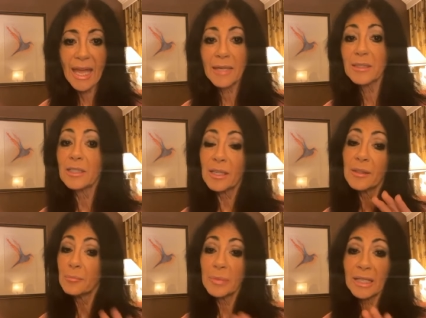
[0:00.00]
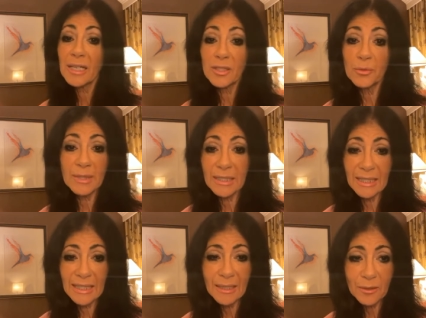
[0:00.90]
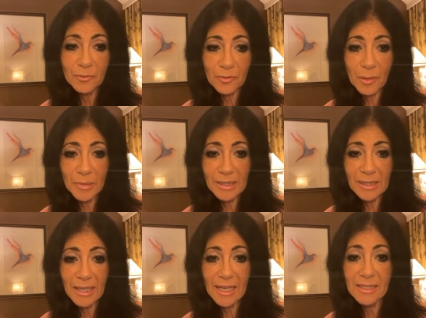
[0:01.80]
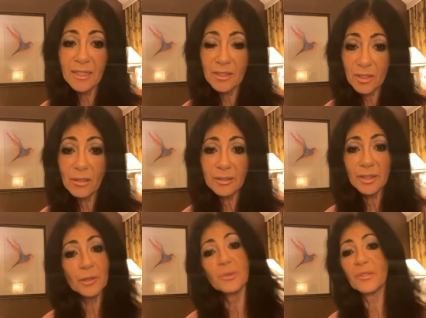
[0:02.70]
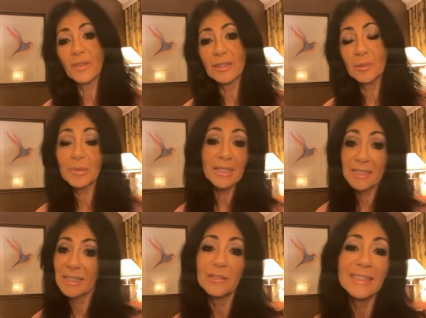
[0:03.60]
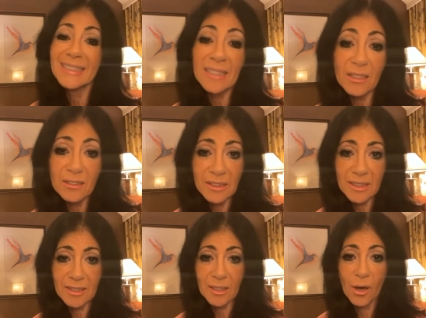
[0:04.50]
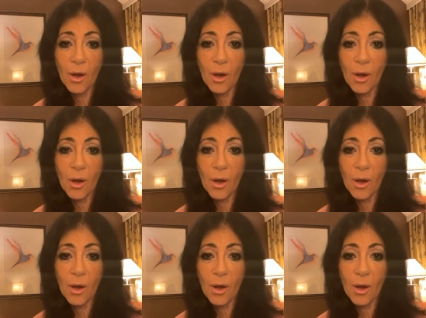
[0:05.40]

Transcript: And because you didn't heal from it as an adult, you developed a serious illness,